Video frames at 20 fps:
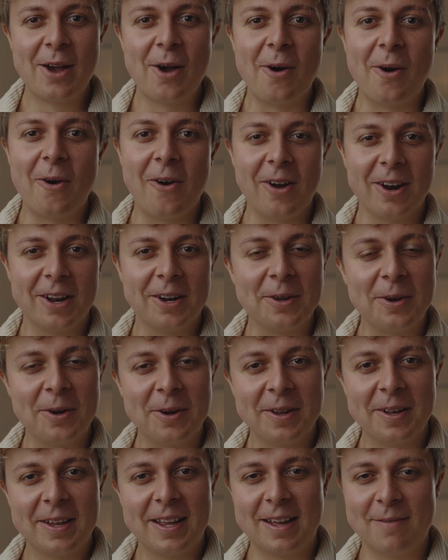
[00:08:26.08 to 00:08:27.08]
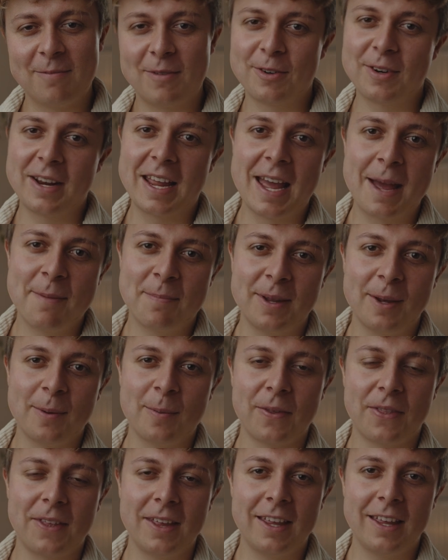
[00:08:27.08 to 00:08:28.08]
All in all, I'm very happy
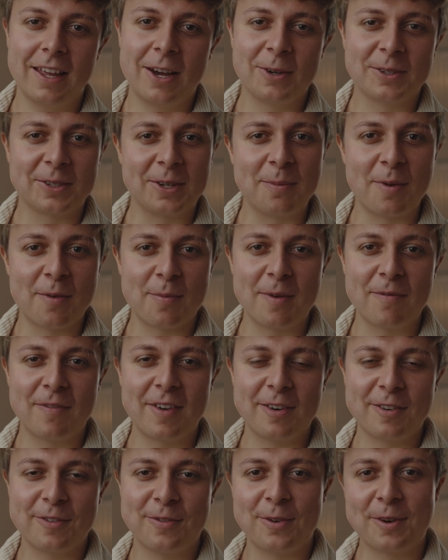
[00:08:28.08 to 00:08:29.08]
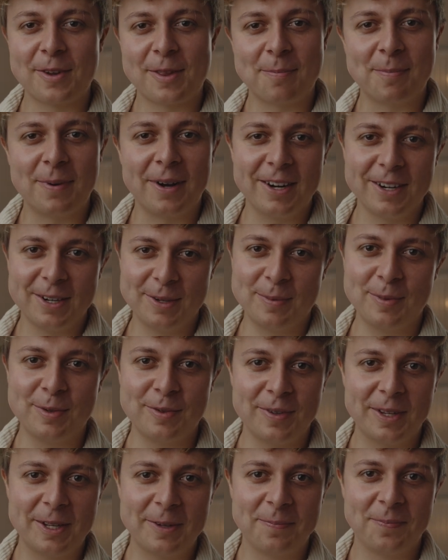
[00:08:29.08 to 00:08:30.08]
with the outcome of my very first party
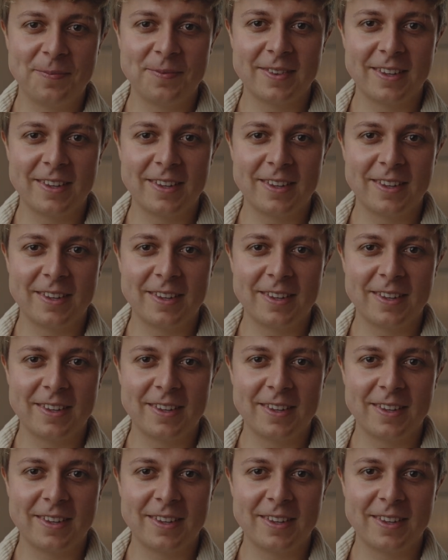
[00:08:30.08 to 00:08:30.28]
movie,